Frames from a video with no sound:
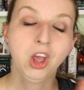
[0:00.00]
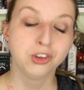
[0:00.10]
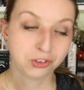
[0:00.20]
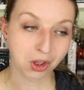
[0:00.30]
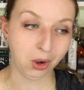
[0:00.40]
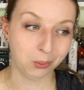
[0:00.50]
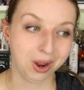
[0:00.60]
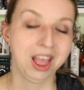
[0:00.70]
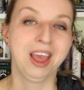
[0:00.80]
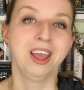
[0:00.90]
So,
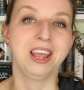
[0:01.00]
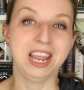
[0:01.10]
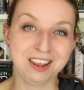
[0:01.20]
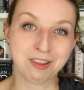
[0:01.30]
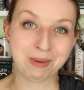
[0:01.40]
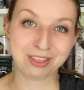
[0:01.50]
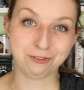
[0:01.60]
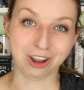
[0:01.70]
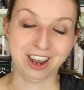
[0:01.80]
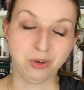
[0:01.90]
in the month of
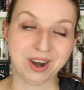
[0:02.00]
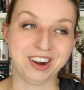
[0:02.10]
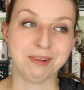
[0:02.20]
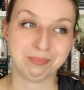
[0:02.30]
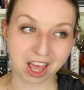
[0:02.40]
January,